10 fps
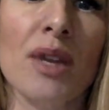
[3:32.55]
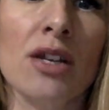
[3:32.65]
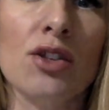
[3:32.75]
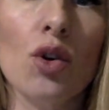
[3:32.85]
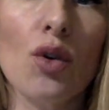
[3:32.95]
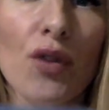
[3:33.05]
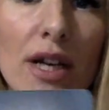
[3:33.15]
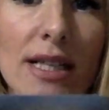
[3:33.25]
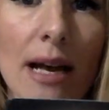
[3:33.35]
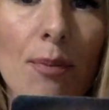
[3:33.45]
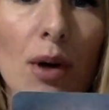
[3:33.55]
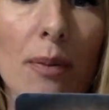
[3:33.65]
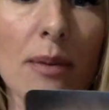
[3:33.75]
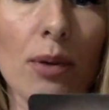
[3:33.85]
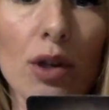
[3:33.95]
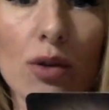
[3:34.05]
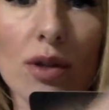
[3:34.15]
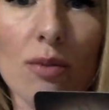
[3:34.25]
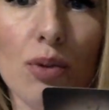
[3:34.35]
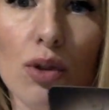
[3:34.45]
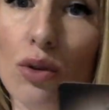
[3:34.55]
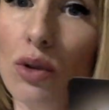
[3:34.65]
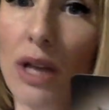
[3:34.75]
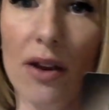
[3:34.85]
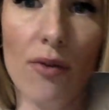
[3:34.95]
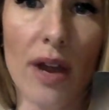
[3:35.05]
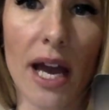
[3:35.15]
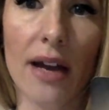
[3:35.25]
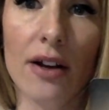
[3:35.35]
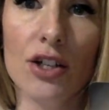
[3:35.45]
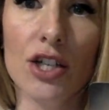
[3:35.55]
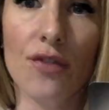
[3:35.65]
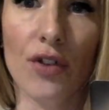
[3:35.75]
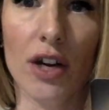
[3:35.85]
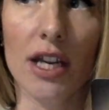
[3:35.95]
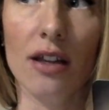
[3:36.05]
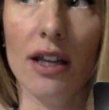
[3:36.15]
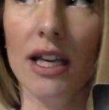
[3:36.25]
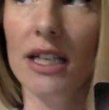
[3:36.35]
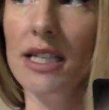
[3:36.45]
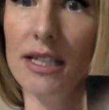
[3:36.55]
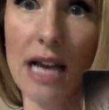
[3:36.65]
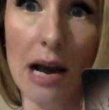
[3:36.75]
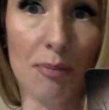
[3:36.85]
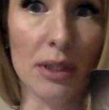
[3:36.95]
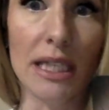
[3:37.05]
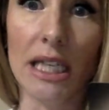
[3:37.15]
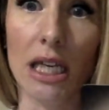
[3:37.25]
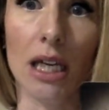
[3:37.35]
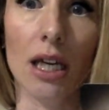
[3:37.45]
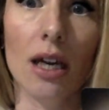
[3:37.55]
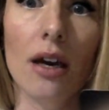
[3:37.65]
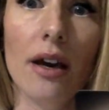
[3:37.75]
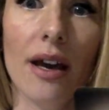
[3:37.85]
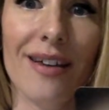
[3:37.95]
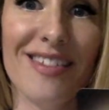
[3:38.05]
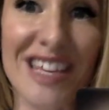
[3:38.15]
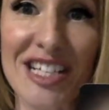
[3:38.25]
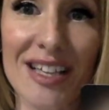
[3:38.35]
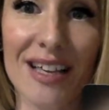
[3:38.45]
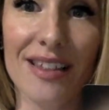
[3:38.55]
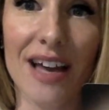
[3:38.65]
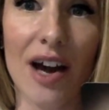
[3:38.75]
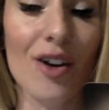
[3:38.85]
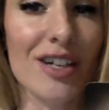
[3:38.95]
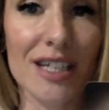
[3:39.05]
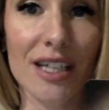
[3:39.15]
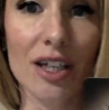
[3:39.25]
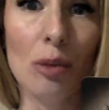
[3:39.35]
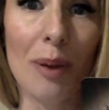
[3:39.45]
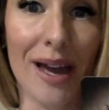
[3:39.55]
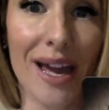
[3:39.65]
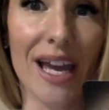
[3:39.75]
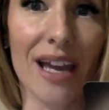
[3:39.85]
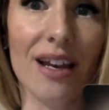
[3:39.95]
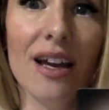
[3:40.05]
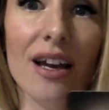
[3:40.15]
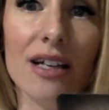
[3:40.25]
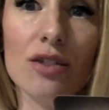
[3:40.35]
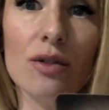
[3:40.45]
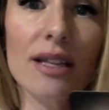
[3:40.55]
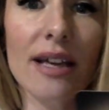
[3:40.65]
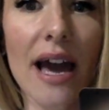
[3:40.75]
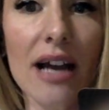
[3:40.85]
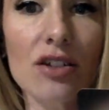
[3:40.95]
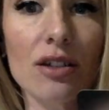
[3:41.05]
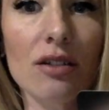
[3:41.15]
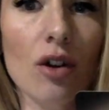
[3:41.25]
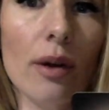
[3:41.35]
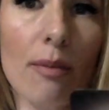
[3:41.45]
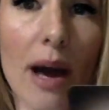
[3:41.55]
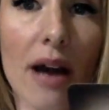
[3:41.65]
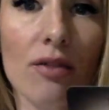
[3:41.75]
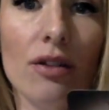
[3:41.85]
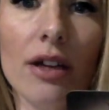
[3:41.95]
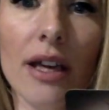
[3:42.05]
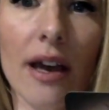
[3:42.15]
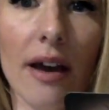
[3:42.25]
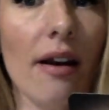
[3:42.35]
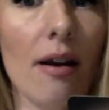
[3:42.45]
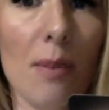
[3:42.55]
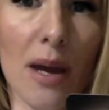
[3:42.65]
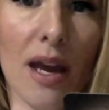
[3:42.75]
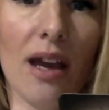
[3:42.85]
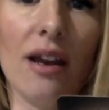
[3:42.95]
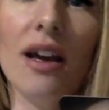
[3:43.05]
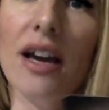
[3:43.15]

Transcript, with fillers: So for example, people use a blue light ray energy for healing to stop bleeding and things like that, or to heal pain. And so it's like actually going back, looking at our pain